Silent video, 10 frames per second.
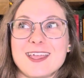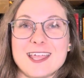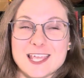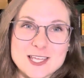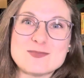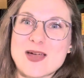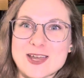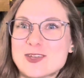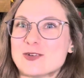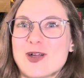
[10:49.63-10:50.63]
in my
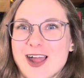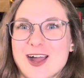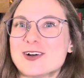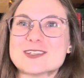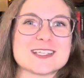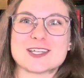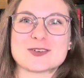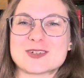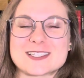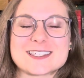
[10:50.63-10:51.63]
new house. And it
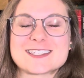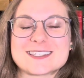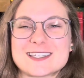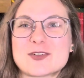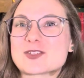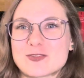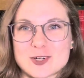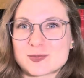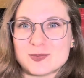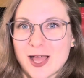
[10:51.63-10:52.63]
was the
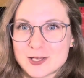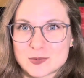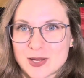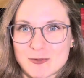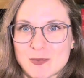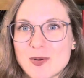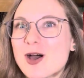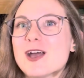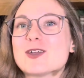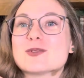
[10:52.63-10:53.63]
first house we ever
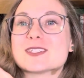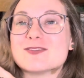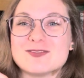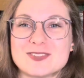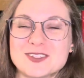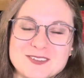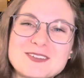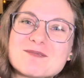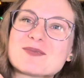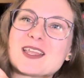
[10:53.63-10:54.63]
bought. It
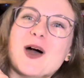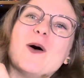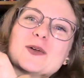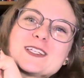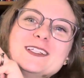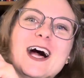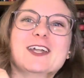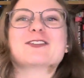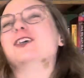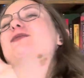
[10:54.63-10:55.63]
holds a lot
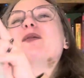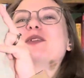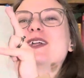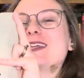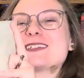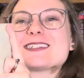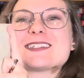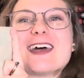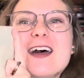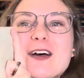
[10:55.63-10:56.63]
of good memories.
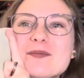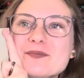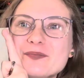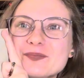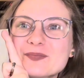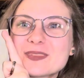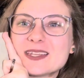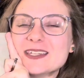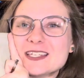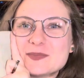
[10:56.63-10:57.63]

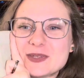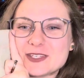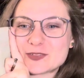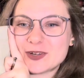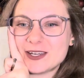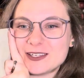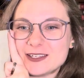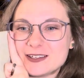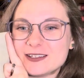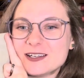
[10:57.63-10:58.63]
This piece right
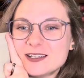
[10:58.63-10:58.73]
here.